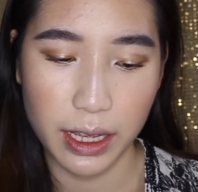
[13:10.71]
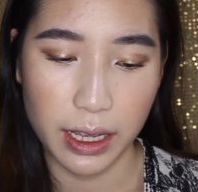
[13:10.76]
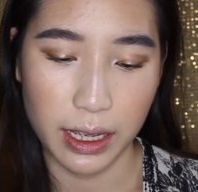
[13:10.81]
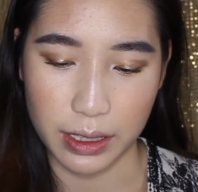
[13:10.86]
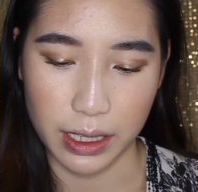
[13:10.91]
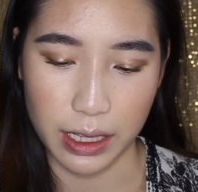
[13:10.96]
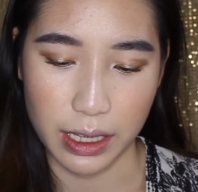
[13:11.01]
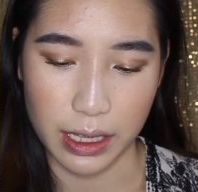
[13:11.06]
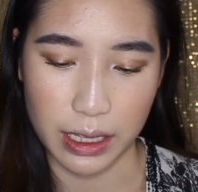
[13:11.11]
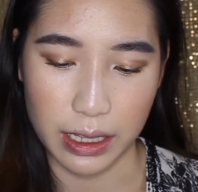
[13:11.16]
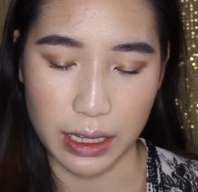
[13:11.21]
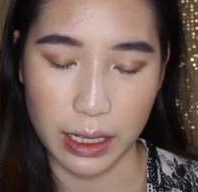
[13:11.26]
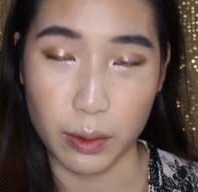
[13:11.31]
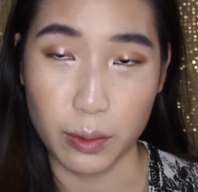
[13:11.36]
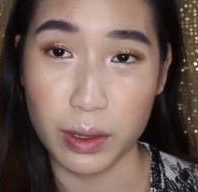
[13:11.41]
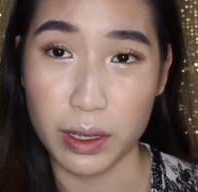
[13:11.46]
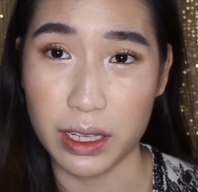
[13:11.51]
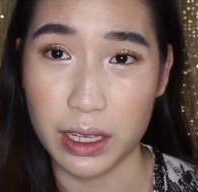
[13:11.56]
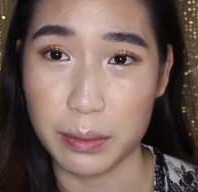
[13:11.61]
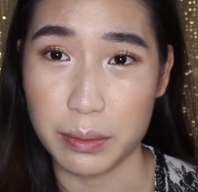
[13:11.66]
The
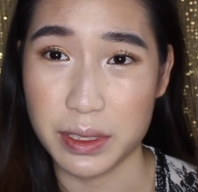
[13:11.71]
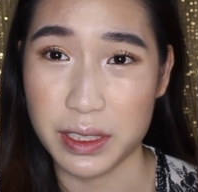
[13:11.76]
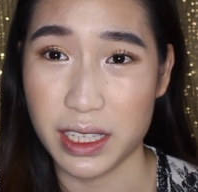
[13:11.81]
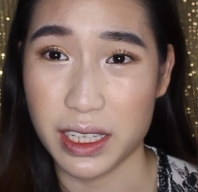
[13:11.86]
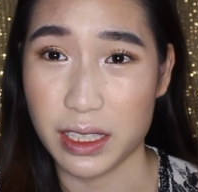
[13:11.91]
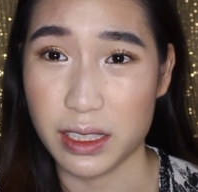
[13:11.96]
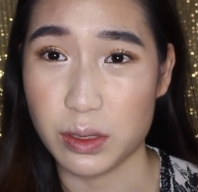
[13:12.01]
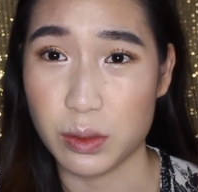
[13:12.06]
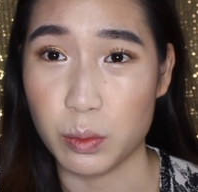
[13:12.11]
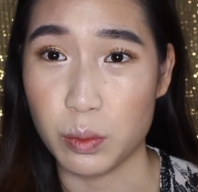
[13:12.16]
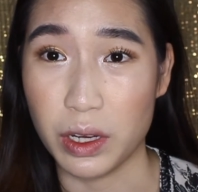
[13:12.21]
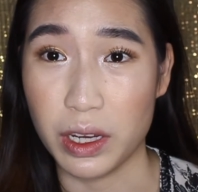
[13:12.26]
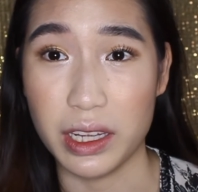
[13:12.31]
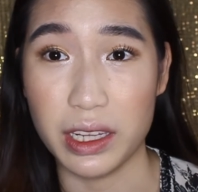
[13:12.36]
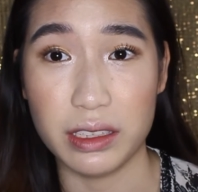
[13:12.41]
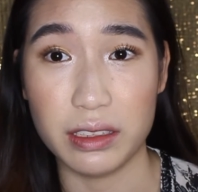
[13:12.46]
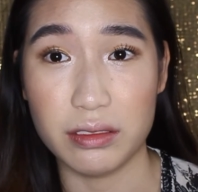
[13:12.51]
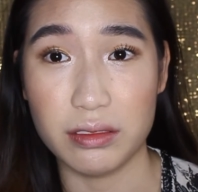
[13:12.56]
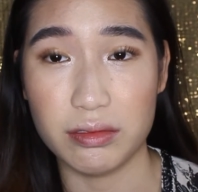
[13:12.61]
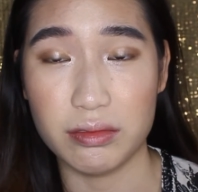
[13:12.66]
liquid lipsticks
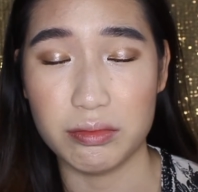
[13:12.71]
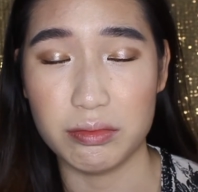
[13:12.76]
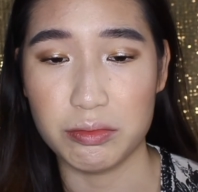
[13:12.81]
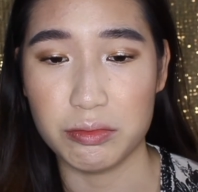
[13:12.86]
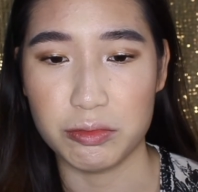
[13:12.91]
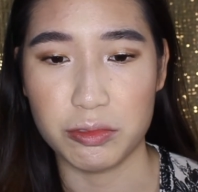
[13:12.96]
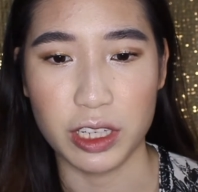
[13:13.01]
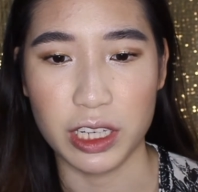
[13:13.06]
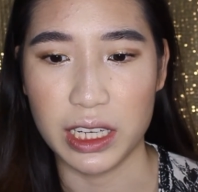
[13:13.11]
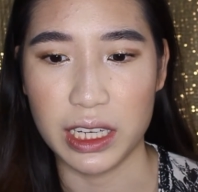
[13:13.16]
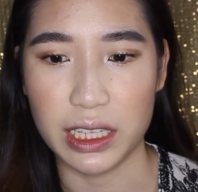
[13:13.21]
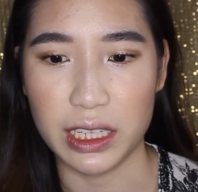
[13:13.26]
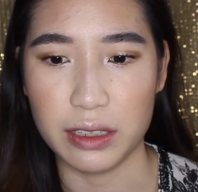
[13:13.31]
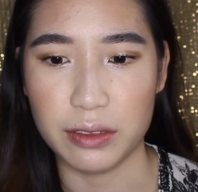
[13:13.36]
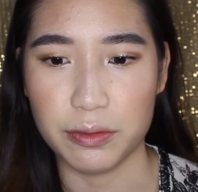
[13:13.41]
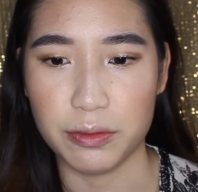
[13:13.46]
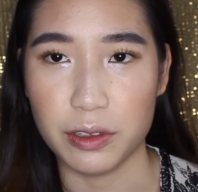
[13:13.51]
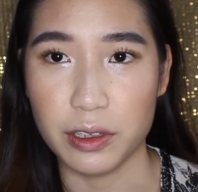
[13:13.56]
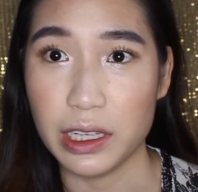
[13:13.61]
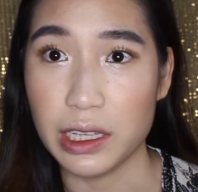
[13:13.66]
weren't really
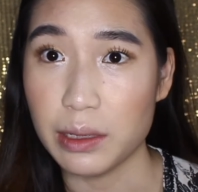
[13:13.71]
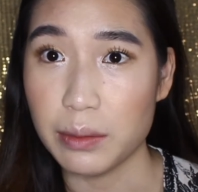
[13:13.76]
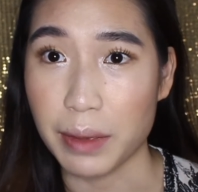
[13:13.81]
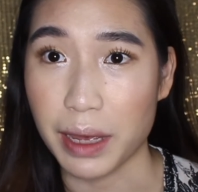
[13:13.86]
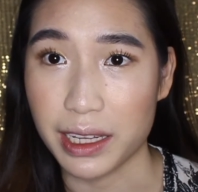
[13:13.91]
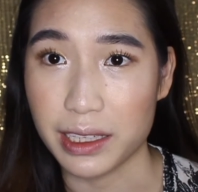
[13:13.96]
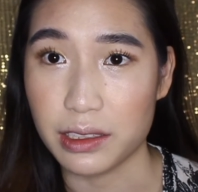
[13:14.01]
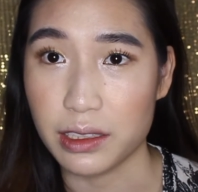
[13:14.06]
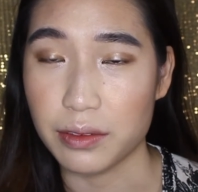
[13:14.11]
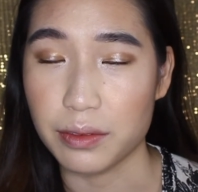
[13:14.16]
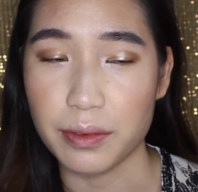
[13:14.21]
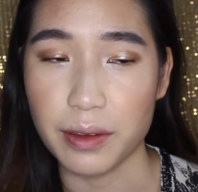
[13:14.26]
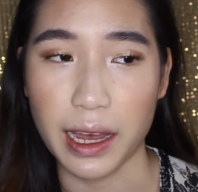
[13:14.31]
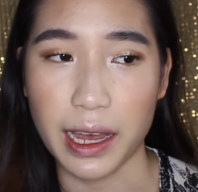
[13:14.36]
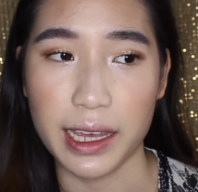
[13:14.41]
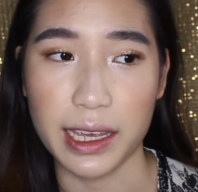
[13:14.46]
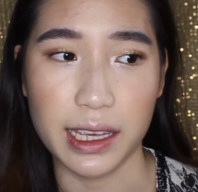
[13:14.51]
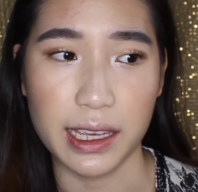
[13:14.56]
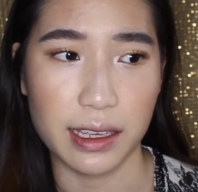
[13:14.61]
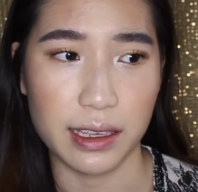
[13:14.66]
fully
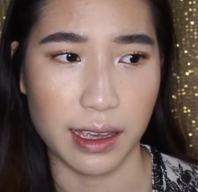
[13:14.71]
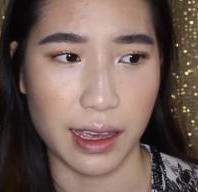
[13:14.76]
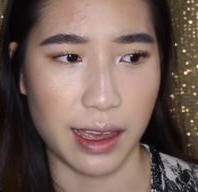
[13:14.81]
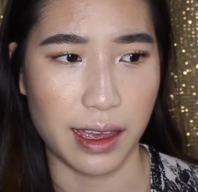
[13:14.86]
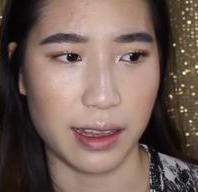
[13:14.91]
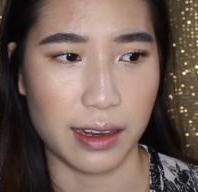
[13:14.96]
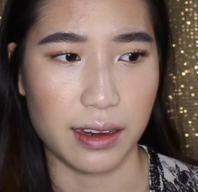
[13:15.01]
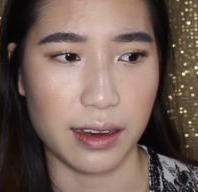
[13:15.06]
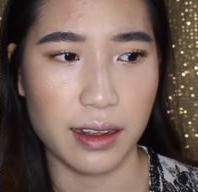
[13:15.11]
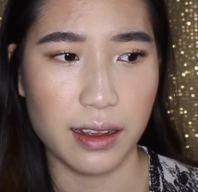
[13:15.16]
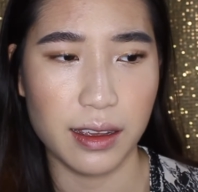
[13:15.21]
mattifying and